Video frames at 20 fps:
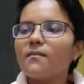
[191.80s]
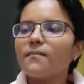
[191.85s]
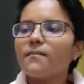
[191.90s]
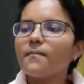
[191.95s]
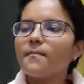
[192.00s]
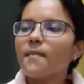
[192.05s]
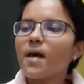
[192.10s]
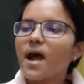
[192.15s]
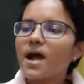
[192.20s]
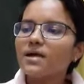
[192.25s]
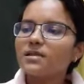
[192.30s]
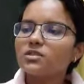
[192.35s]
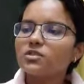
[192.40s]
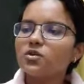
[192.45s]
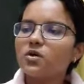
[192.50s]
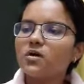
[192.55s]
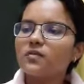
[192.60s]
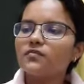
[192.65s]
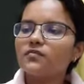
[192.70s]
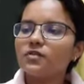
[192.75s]
Mass
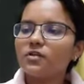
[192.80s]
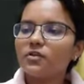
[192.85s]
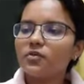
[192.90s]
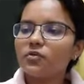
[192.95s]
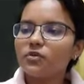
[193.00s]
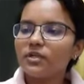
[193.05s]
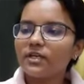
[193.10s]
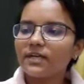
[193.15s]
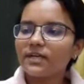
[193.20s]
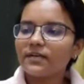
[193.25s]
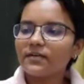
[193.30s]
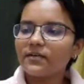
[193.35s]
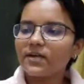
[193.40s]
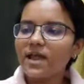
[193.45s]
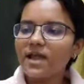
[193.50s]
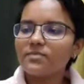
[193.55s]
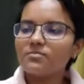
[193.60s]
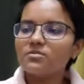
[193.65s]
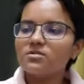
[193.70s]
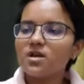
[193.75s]
of solute in
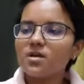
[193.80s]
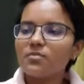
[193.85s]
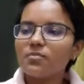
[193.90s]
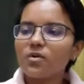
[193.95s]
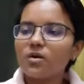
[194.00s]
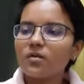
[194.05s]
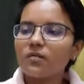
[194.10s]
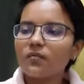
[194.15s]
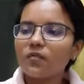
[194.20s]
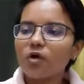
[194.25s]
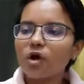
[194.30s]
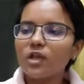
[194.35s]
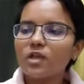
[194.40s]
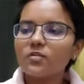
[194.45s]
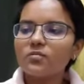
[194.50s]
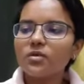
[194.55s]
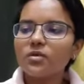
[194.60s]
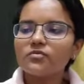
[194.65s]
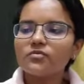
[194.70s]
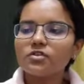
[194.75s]
grams upon
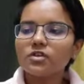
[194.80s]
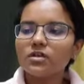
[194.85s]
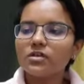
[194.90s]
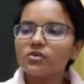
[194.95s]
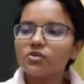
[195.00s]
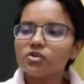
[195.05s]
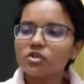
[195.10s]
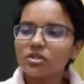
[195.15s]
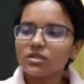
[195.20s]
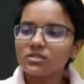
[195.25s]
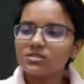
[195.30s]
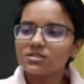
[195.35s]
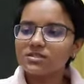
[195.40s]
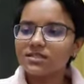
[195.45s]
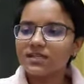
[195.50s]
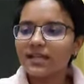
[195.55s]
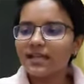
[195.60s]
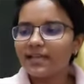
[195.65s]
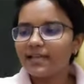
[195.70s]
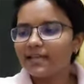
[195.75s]
volume of solutions
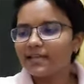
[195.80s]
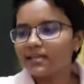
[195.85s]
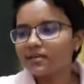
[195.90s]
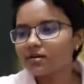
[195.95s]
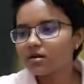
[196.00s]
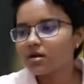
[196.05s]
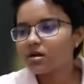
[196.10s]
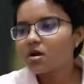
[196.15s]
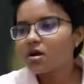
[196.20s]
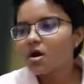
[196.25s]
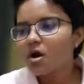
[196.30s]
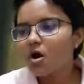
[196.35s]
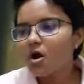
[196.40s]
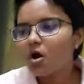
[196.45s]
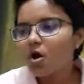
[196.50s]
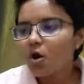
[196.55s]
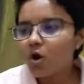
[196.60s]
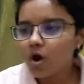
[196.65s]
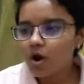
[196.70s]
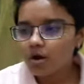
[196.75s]
in liter
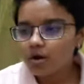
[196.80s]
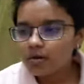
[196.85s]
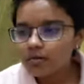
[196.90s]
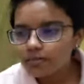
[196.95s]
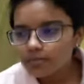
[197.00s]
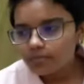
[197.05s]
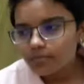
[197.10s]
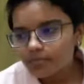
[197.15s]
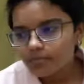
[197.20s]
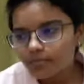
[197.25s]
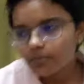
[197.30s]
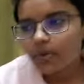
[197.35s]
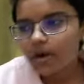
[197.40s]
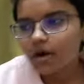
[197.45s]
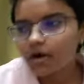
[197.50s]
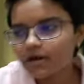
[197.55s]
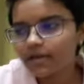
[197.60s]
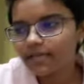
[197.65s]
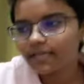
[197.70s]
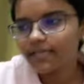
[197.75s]
or
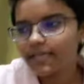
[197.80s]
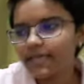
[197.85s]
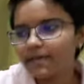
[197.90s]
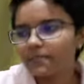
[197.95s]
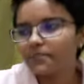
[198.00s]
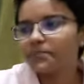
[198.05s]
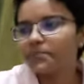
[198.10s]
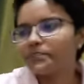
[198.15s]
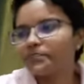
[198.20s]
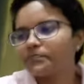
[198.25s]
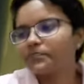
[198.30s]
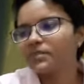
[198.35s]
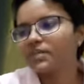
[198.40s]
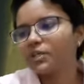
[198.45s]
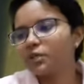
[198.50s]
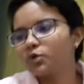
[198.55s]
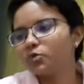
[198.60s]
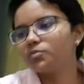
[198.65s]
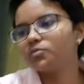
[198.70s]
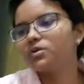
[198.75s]
per dm
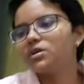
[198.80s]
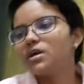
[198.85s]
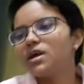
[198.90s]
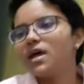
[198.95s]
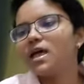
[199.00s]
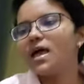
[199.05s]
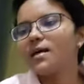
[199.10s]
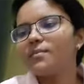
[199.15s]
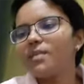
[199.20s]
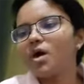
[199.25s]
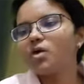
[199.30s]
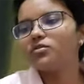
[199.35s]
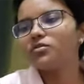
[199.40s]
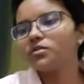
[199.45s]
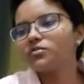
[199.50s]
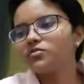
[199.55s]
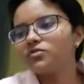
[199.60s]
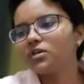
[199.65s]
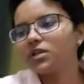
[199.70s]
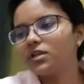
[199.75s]
cube. Amount
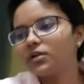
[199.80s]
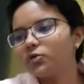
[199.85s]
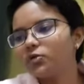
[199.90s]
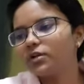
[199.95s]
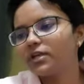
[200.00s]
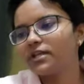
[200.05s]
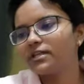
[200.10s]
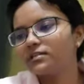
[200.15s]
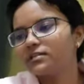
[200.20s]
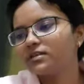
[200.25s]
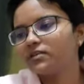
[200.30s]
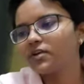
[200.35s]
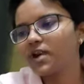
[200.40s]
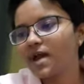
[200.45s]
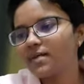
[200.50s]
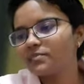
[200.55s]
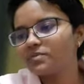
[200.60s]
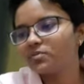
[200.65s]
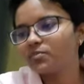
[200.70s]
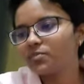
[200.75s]
of solute in
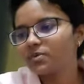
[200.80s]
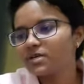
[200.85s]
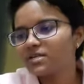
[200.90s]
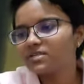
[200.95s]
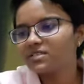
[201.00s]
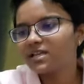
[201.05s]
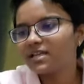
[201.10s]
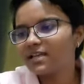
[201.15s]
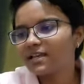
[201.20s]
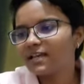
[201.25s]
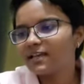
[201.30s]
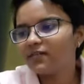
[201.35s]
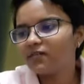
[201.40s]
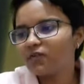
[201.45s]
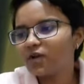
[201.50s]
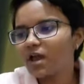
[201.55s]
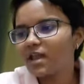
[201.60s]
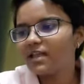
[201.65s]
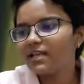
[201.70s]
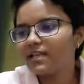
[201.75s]
grams present in
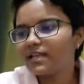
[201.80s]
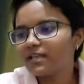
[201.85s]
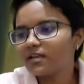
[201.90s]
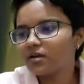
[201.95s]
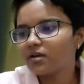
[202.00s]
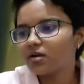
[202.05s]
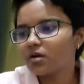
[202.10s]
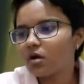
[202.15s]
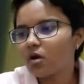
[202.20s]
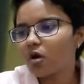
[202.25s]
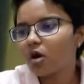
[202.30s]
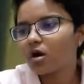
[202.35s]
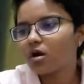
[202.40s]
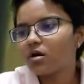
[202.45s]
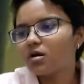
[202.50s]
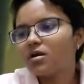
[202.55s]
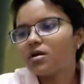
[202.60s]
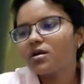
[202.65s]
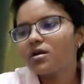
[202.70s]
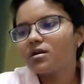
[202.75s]
1 liter or
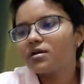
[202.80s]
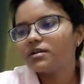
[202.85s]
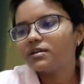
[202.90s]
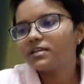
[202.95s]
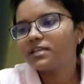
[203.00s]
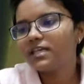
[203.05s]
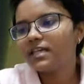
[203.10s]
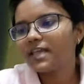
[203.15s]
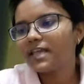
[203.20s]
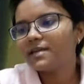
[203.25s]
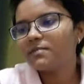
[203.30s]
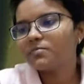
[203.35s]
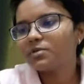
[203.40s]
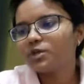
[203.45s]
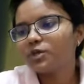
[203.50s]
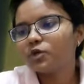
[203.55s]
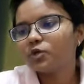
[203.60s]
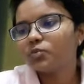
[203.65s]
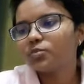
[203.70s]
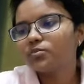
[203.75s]
dm
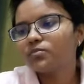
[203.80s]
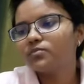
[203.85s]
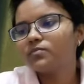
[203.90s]
cube